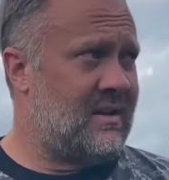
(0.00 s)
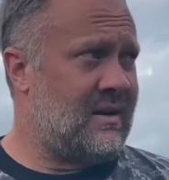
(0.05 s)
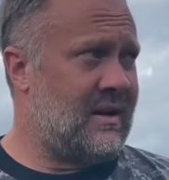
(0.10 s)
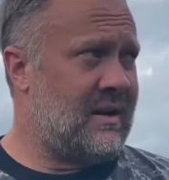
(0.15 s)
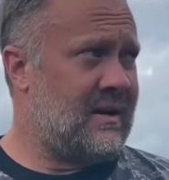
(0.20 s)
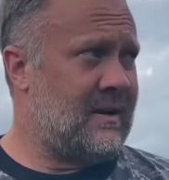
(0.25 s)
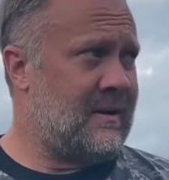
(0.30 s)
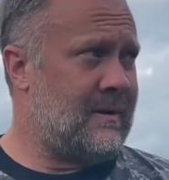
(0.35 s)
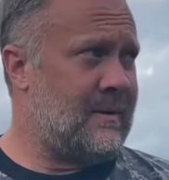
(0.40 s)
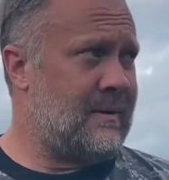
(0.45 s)

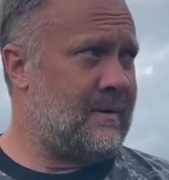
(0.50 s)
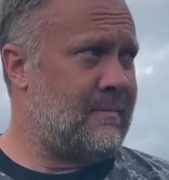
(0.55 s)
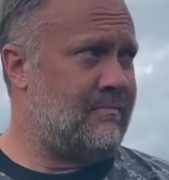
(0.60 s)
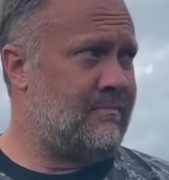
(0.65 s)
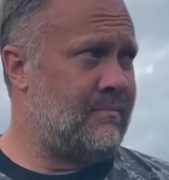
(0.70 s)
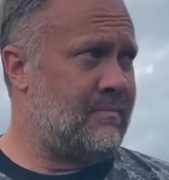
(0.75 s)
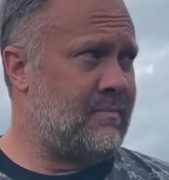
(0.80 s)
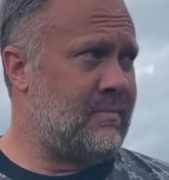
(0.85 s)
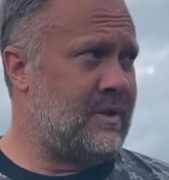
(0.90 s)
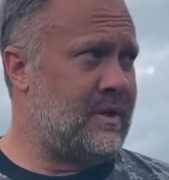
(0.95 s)

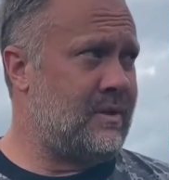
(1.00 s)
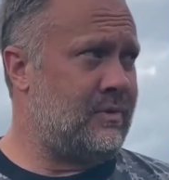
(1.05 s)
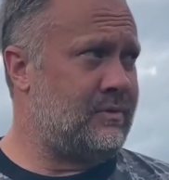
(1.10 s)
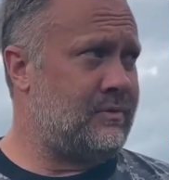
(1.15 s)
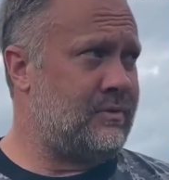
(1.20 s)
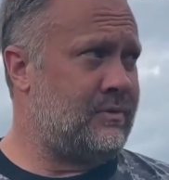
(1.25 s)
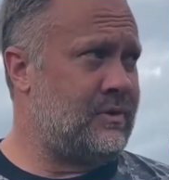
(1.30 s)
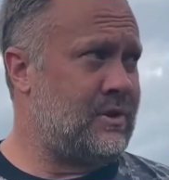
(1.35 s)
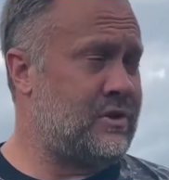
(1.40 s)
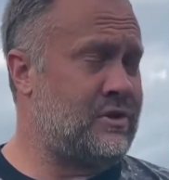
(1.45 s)
you know,
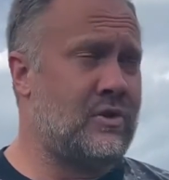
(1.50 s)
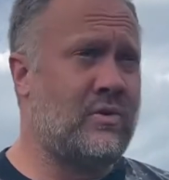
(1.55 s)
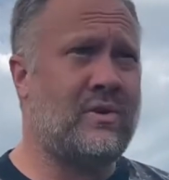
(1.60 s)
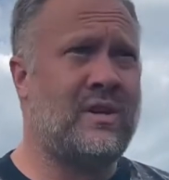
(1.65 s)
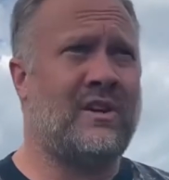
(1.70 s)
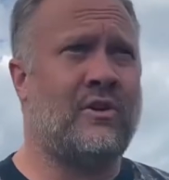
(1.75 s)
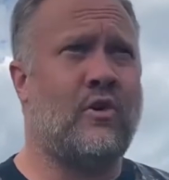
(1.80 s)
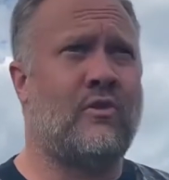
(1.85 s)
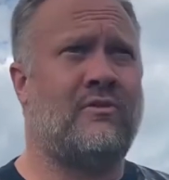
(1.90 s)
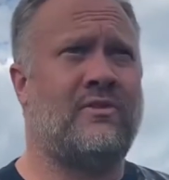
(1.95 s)
just don't
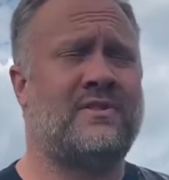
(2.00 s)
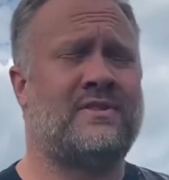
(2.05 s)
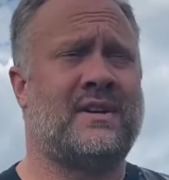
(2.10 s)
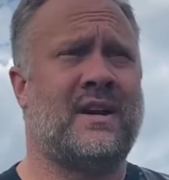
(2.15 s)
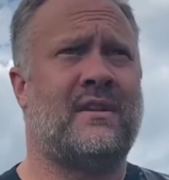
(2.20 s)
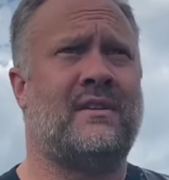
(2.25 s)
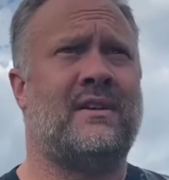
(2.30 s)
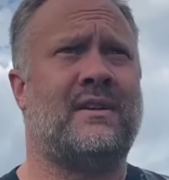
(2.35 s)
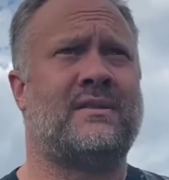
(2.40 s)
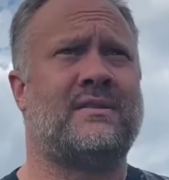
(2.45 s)
get
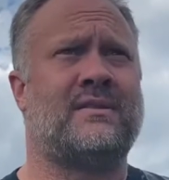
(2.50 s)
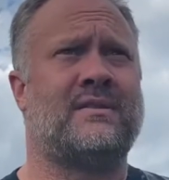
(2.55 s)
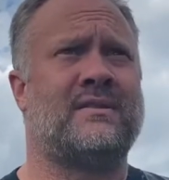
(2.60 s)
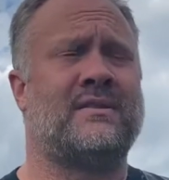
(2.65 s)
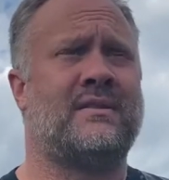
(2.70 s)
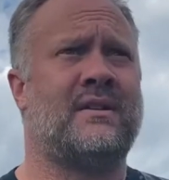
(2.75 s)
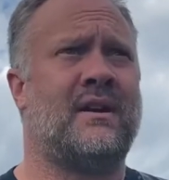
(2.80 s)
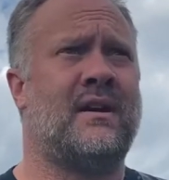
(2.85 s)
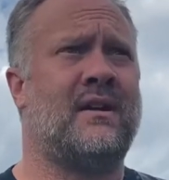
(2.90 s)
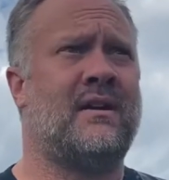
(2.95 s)

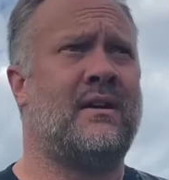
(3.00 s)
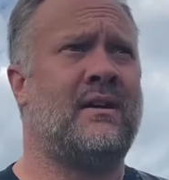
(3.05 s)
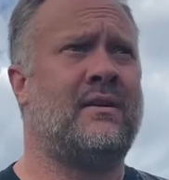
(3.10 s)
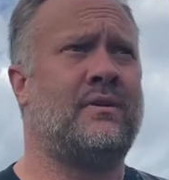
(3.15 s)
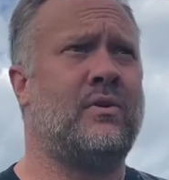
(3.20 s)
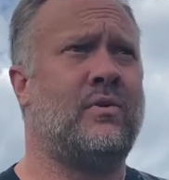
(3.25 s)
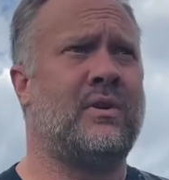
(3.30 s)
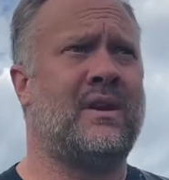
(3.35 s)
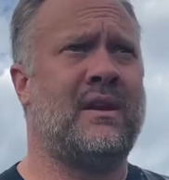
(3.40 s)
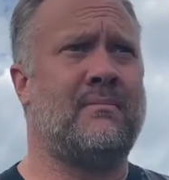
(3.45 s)
overzealous,
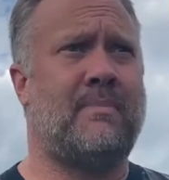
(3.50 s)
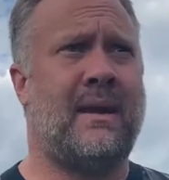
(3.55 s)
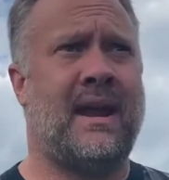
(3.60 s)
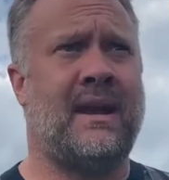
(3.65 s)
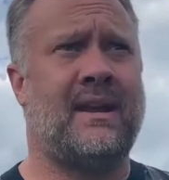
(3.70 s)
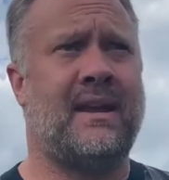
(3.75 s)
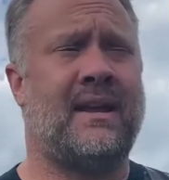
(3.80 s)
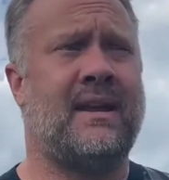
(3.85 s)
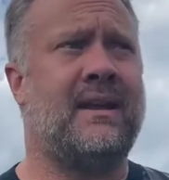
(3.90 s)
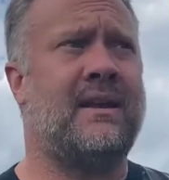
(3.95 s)
don't get
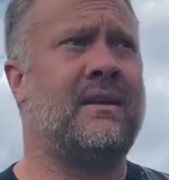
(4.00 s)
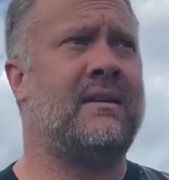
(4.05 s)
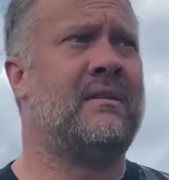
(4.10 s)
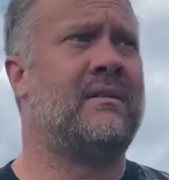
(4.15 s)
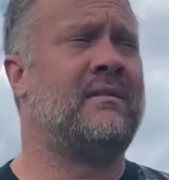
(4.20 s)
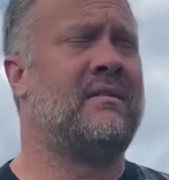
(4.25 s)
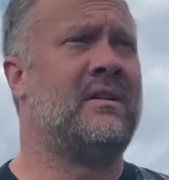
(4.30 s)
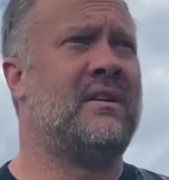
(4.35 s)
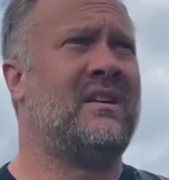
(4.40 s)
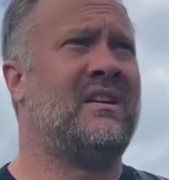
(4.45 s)
panicky,
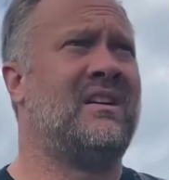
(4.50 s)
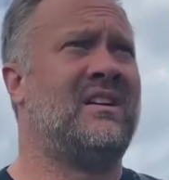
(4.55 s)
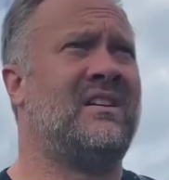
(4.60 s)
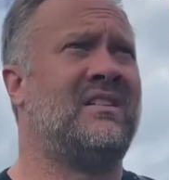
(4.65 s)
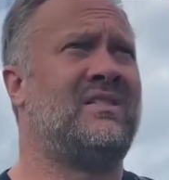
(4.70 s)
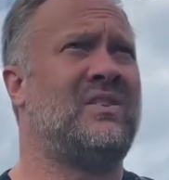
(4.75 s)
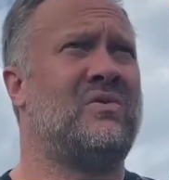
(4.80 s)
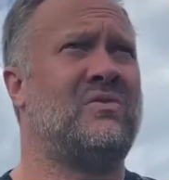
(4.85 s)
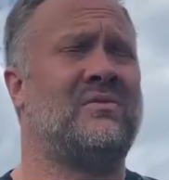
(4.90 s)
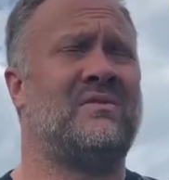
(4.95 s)

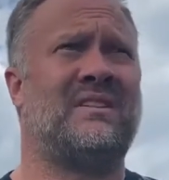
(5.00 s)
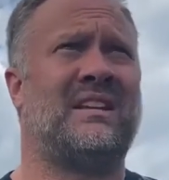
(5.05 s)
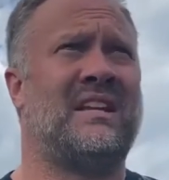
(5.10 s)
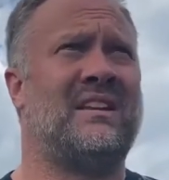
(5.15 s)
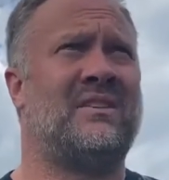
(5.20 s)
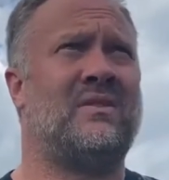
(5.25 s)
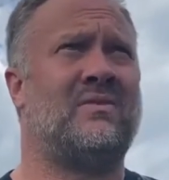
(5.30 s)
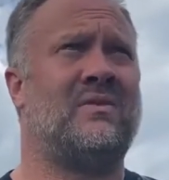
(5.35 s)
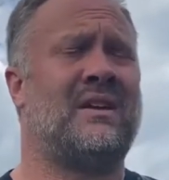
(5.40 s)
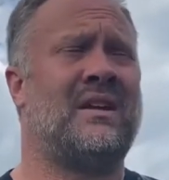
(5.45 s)

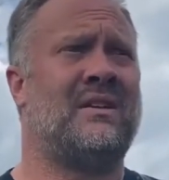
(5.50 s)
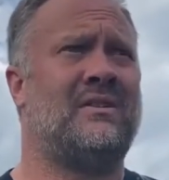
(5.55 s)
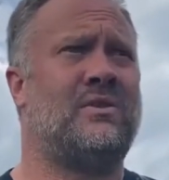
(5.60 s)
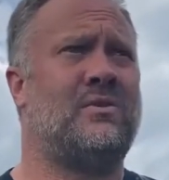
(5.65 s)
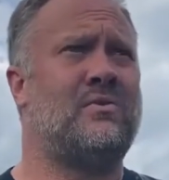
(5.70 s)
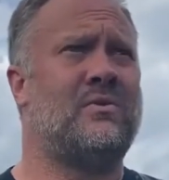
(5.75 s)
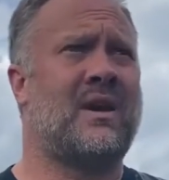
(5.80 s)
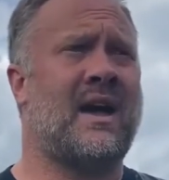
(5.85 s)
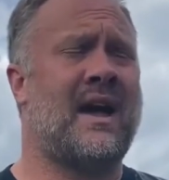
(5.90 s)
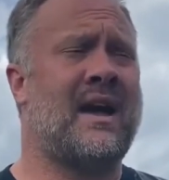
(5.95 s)
don't get
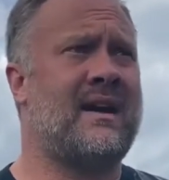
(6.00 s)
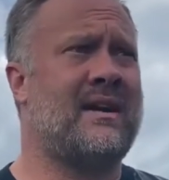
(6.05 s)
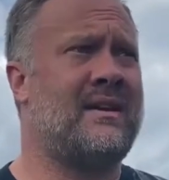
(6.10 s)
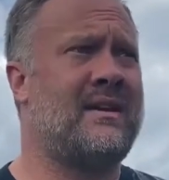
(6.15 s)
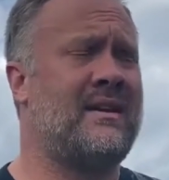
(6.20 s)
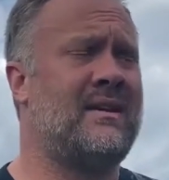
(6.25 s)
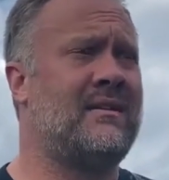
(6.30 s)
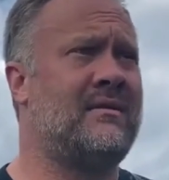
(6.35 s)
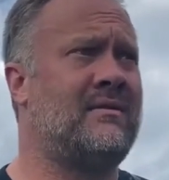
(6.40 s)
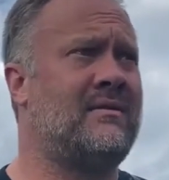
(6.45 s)
too
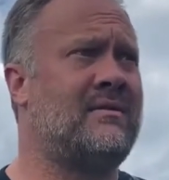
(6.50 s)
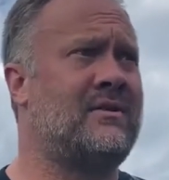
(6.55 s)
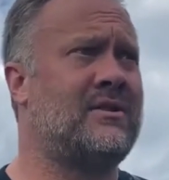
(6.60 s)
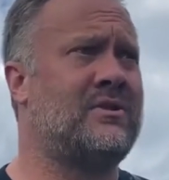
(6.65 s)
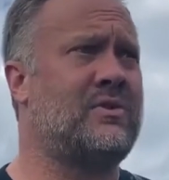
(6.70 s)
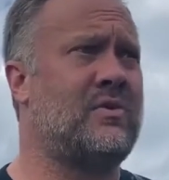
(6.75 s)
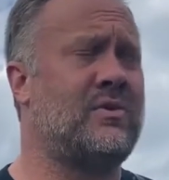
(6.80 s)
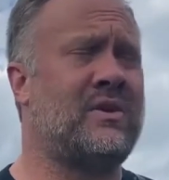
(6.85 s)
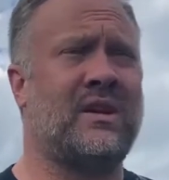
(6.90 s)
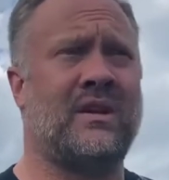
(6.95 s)
cocky,
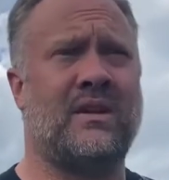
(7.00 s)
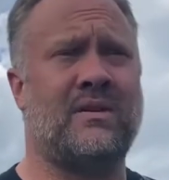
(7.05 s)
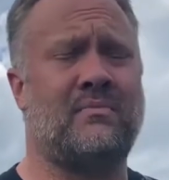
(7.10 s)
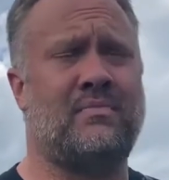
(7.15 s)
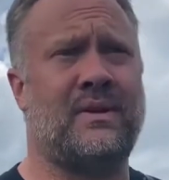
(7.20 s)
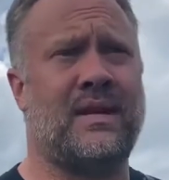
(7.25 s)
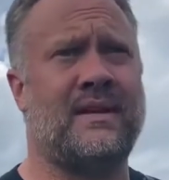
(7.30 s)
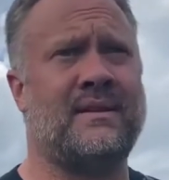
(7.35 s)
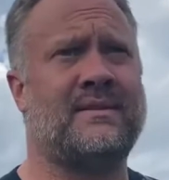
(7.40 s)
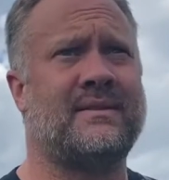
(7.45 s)
just don't get
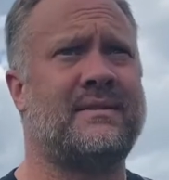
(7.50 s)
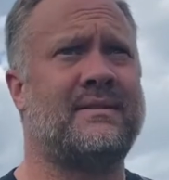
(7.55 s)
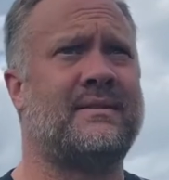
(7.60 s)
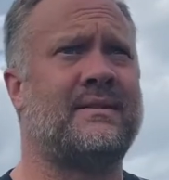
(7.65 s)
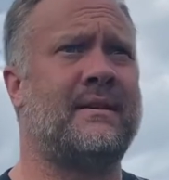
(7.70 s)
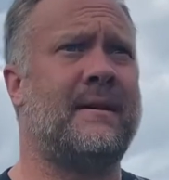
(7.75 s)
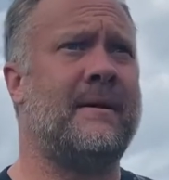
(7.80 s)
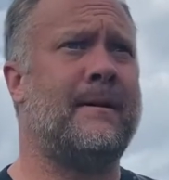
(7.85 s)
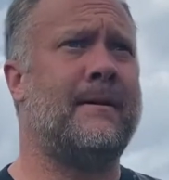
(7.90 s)
complacent,